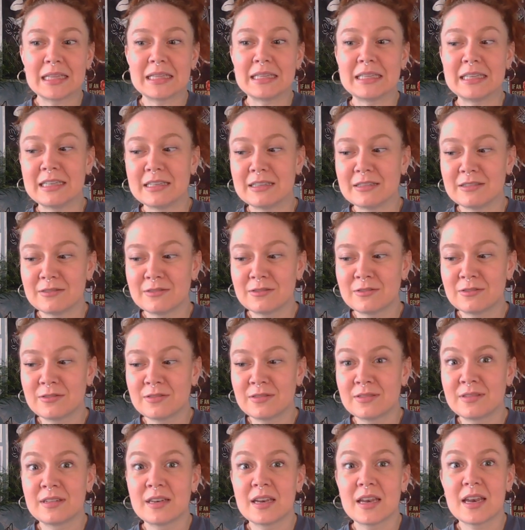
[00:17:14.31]
live
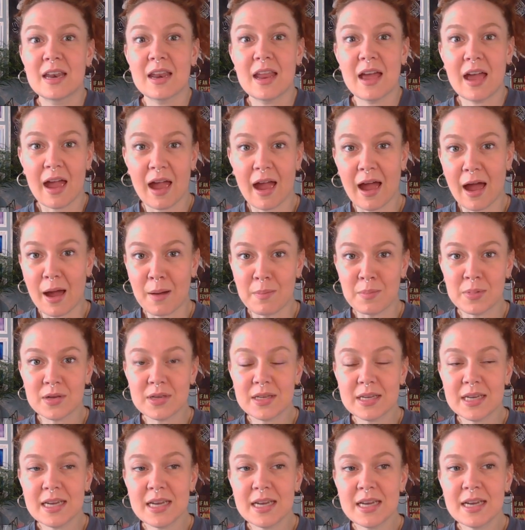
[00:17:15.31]

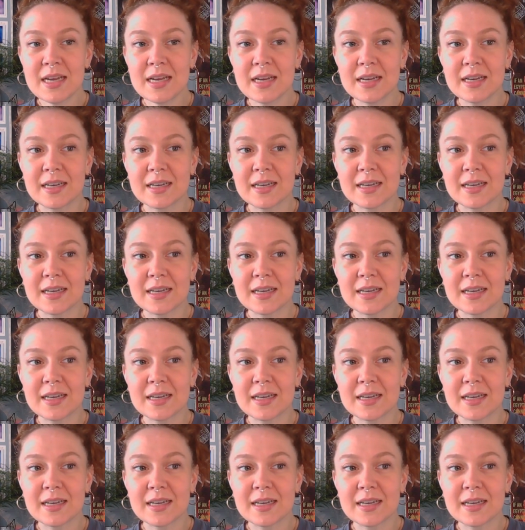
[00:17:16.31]
happily.